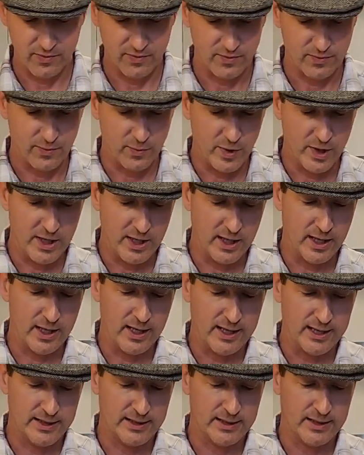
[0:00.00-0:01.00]

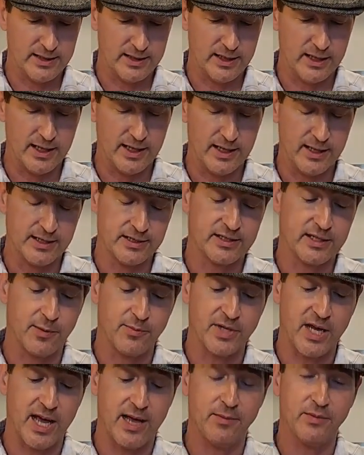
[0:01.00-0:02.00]
will,
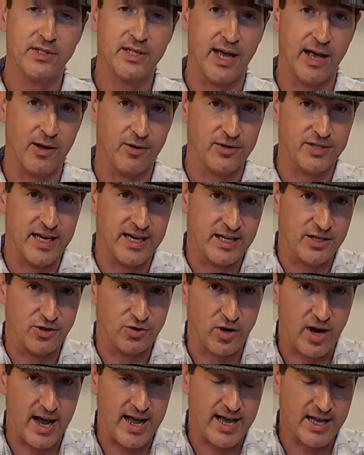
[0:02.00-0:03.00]
sometimes I'll take and
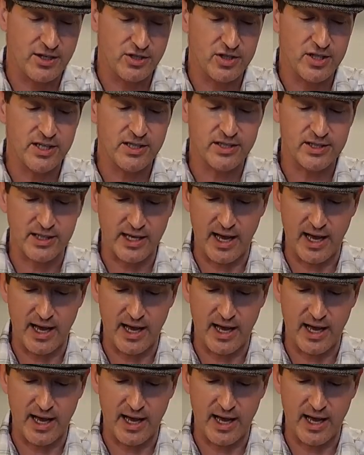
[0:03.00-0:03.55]
dry age this.